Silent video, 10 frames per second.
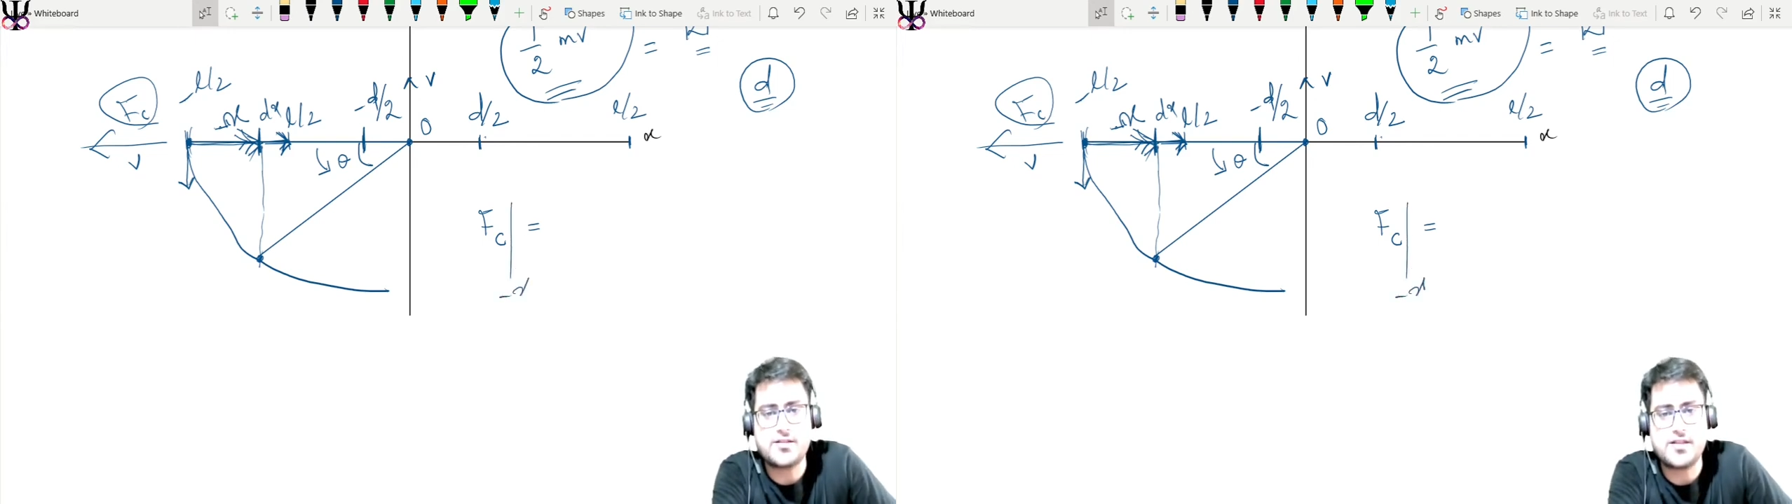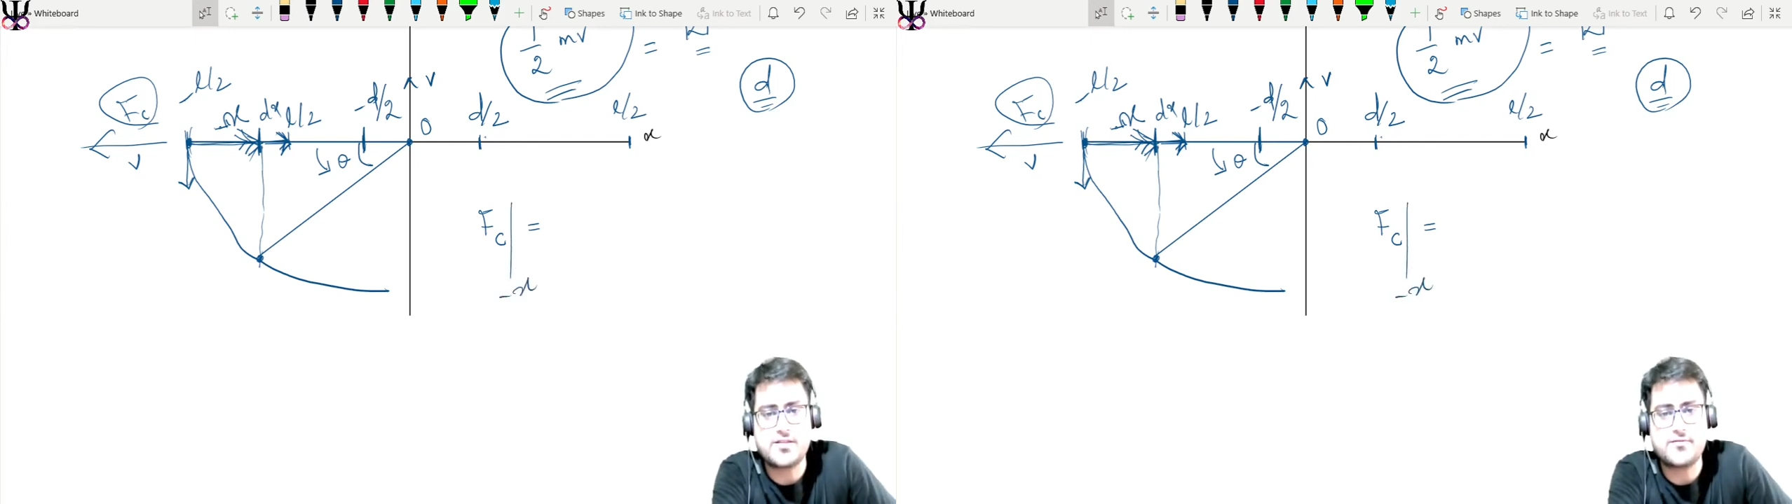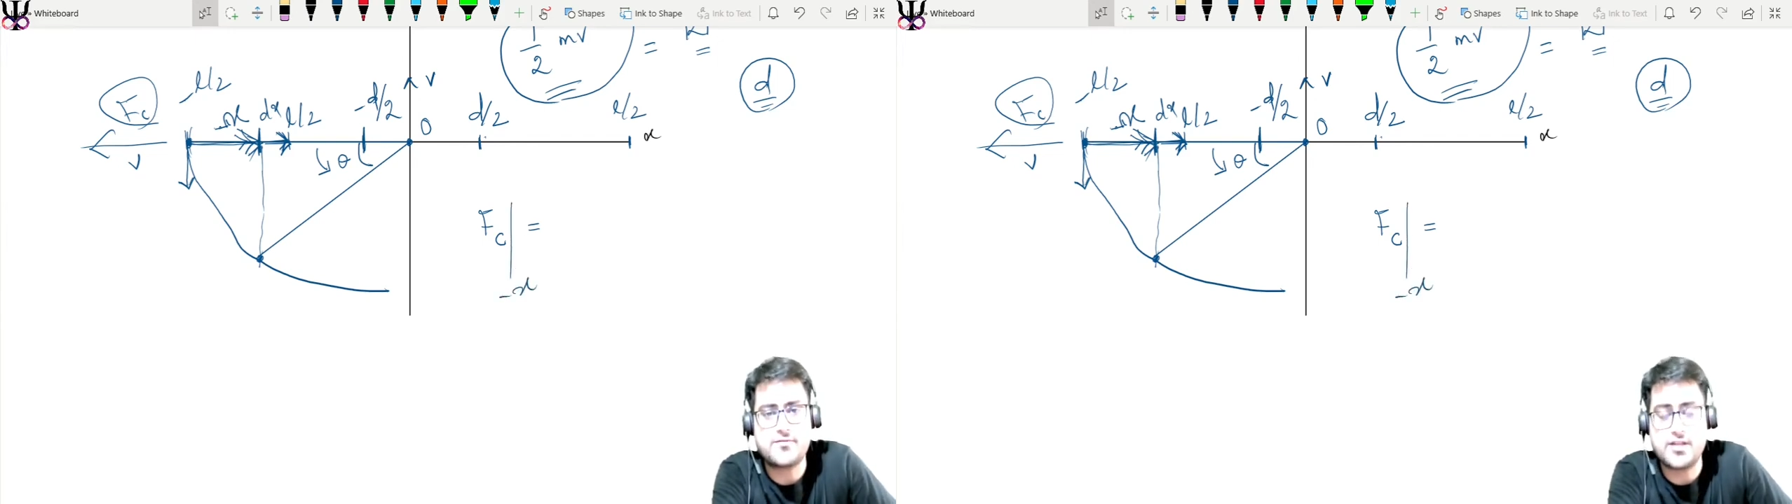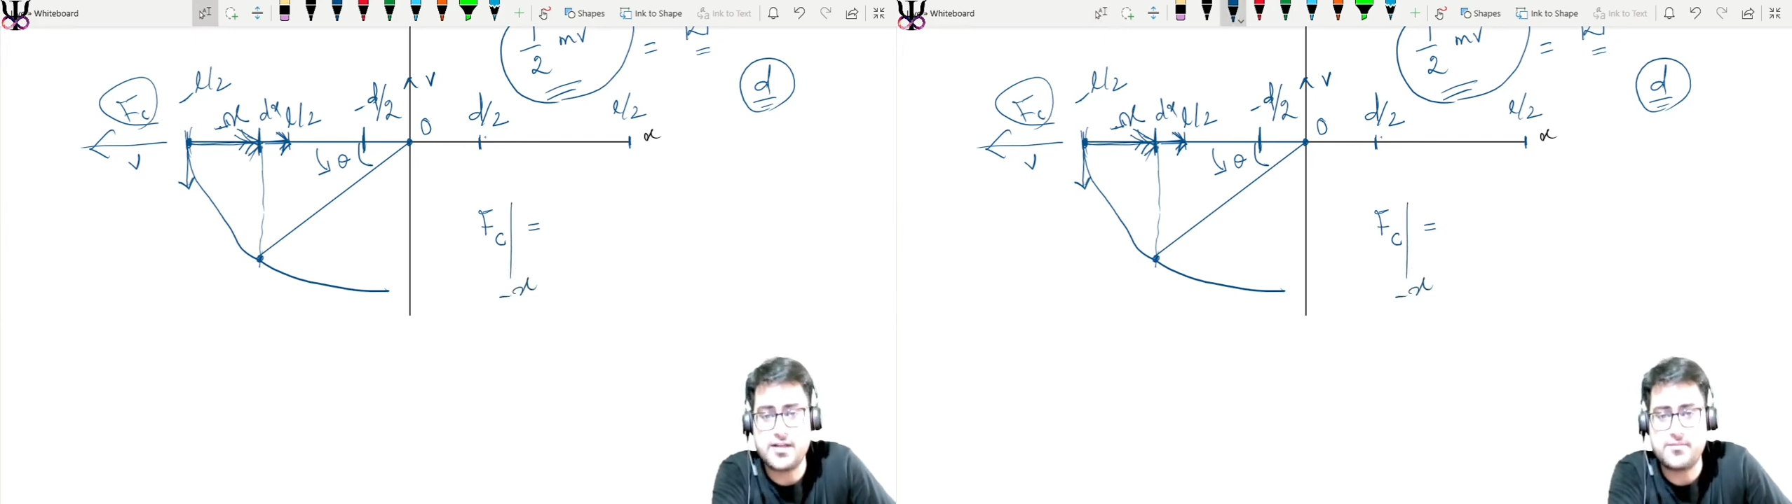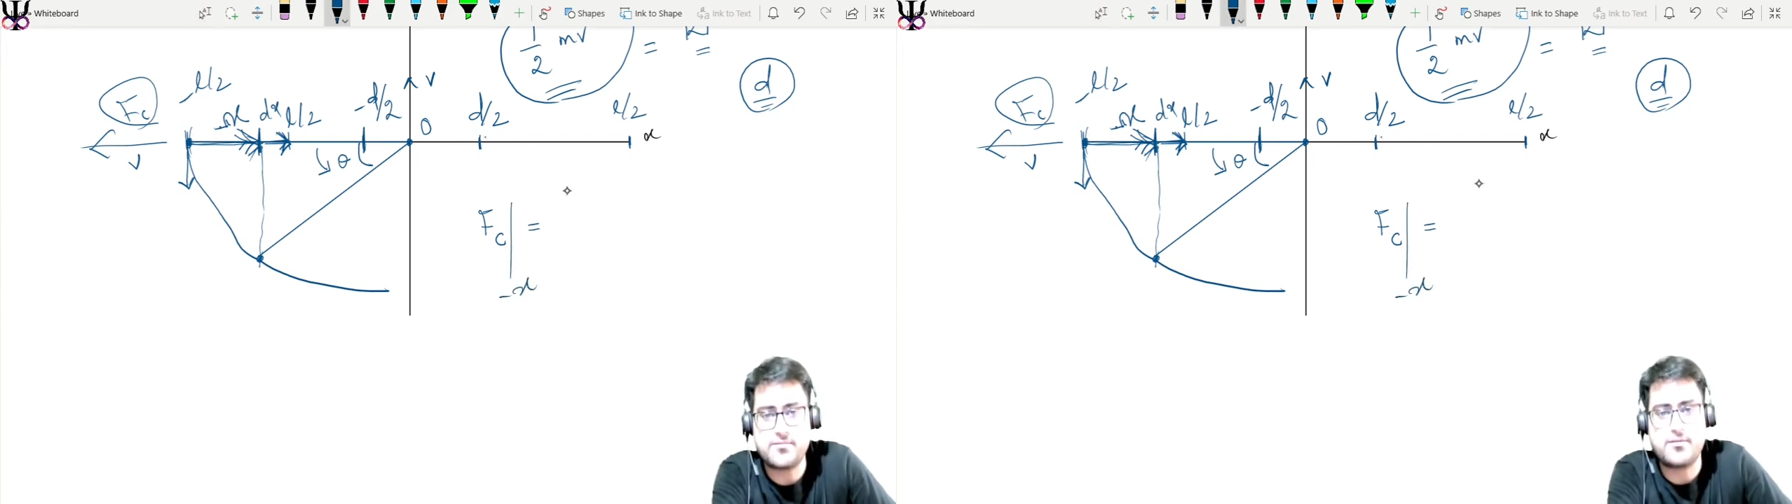x for the
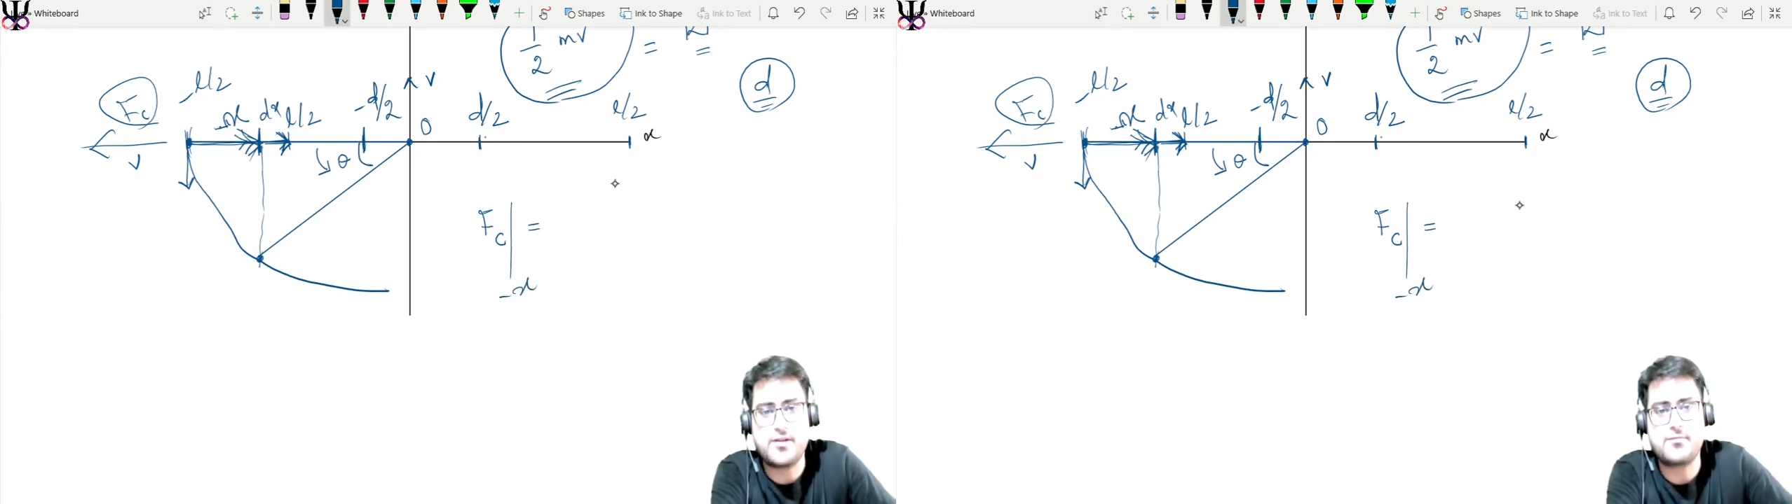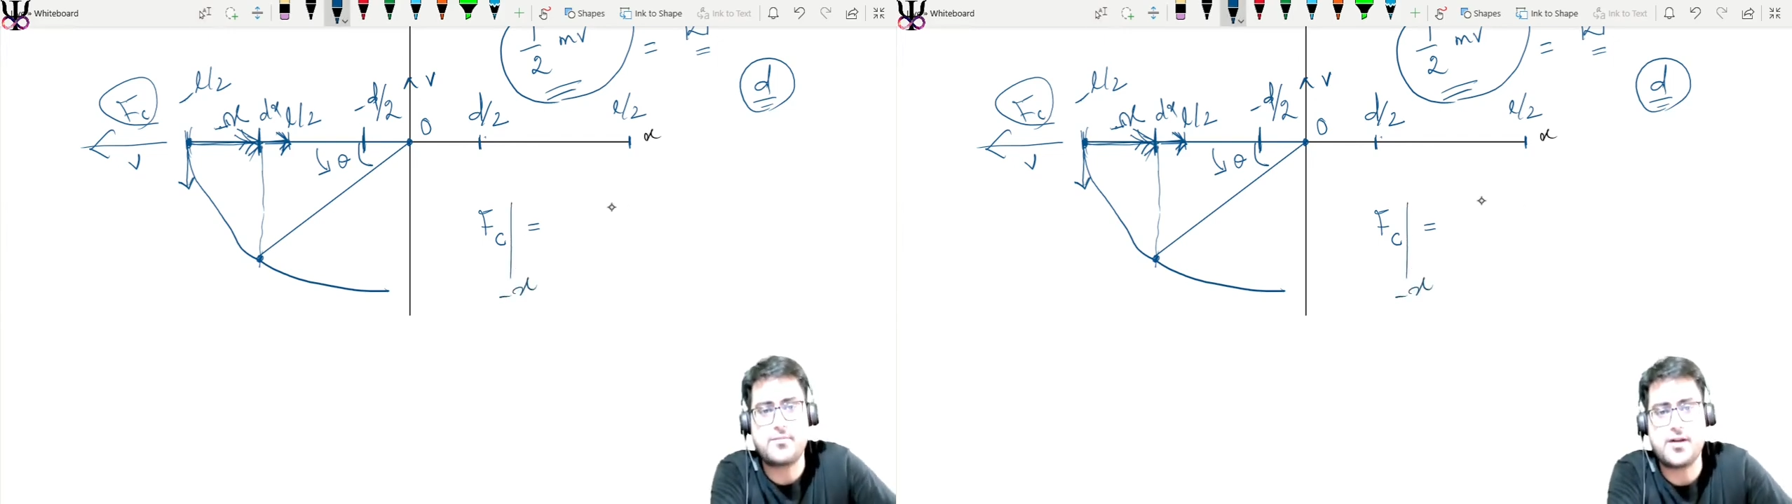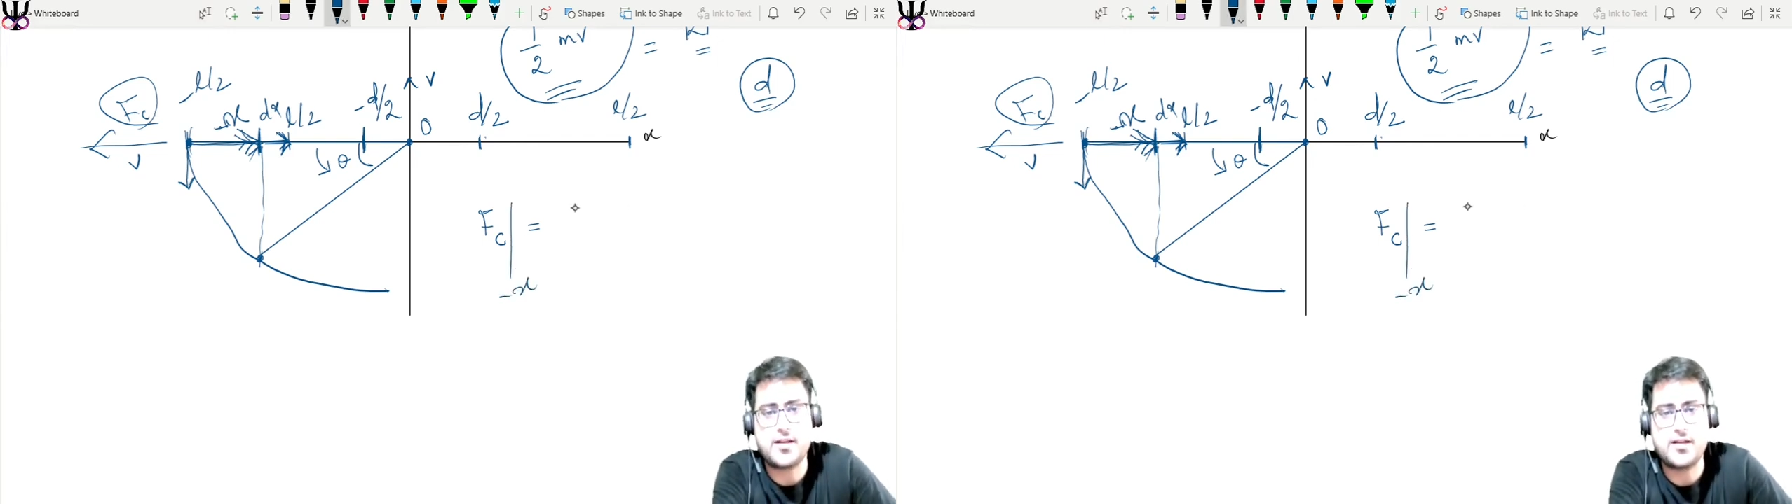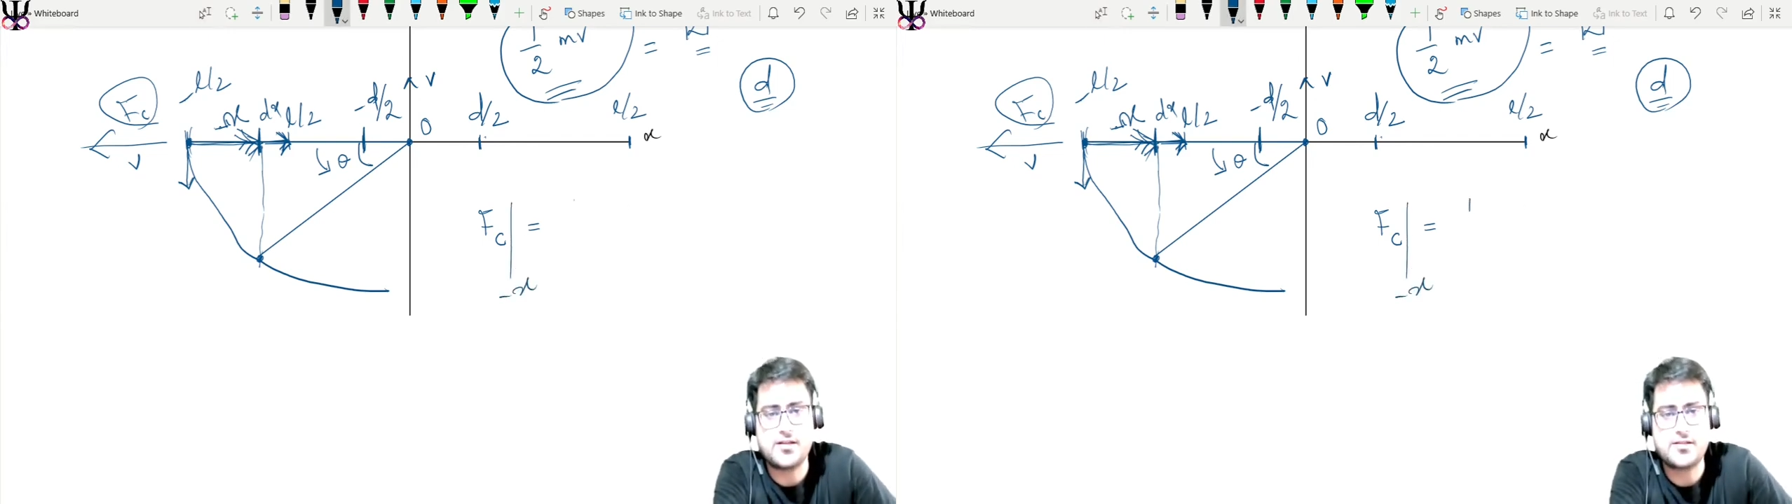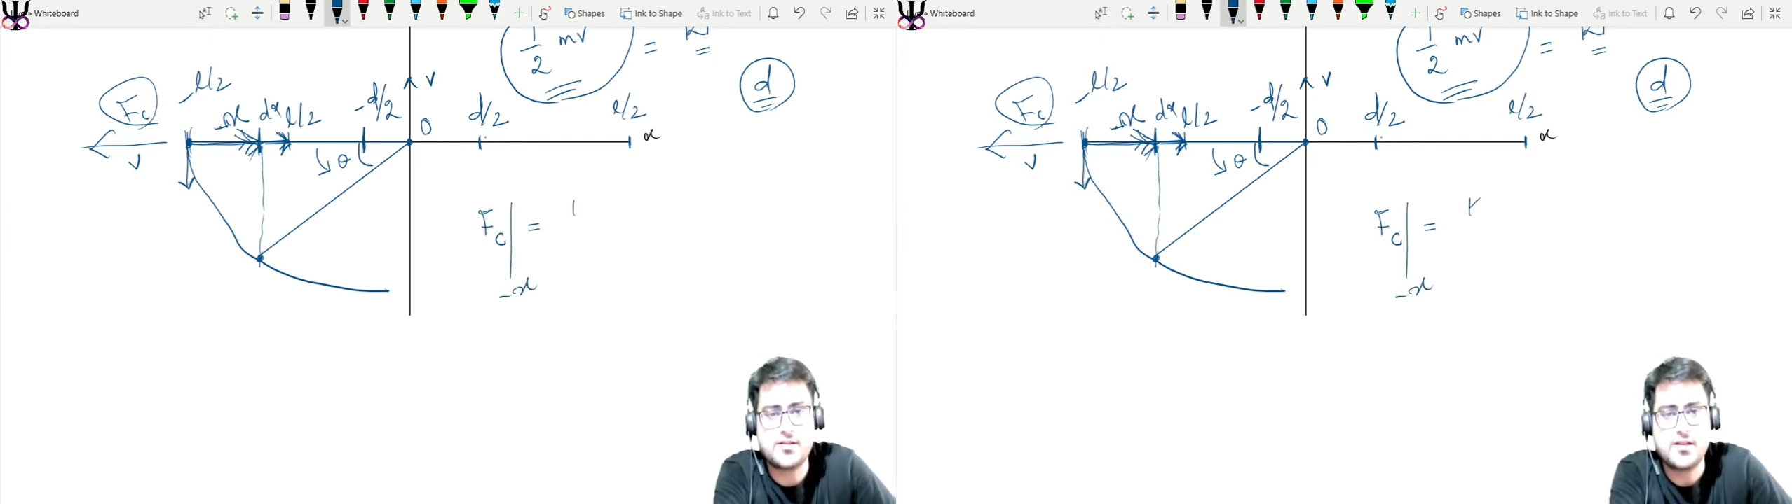left particle
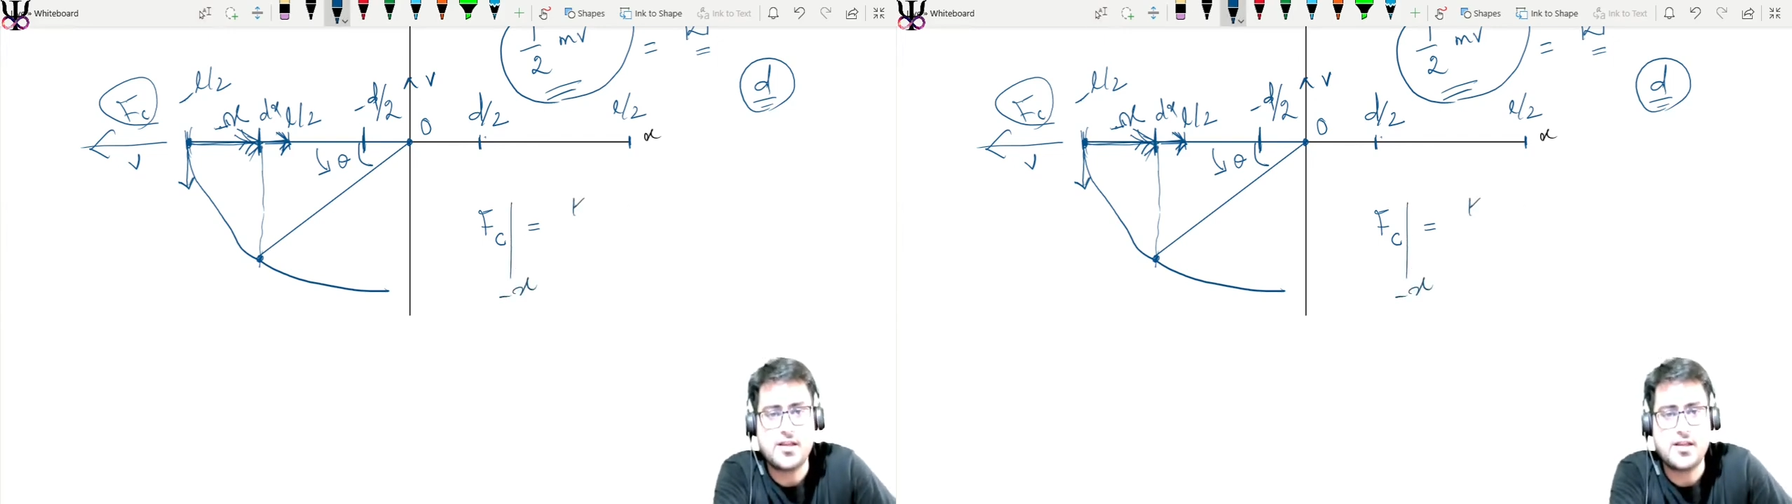is